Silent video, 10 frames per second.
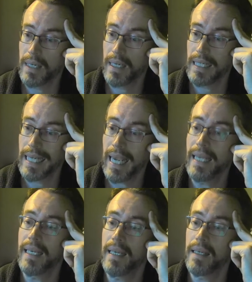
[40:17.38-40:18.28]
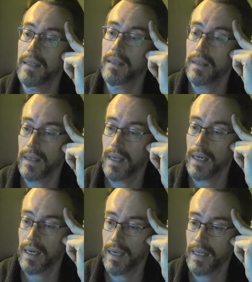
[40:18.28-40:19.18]
taking a
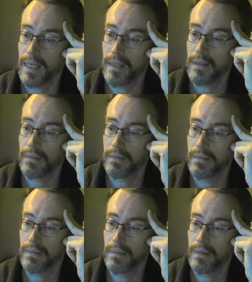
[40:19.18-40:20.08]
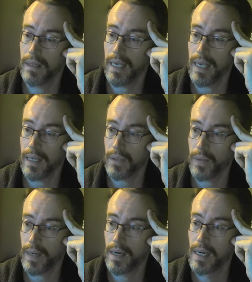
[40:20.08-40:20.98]
client
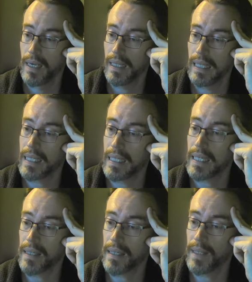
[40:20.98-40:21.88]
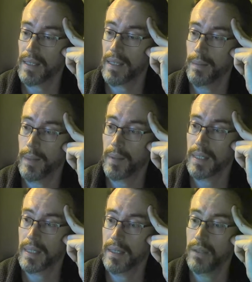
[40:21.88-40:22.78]
elsewhere. This is actually something that's come up because I
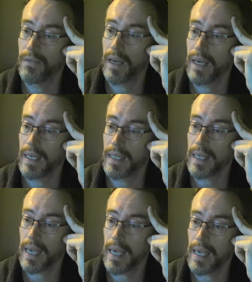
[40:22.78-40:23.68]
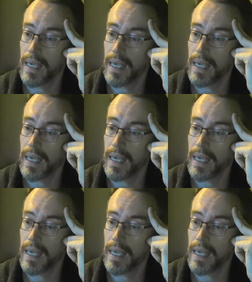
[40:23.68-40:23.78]
do advise it's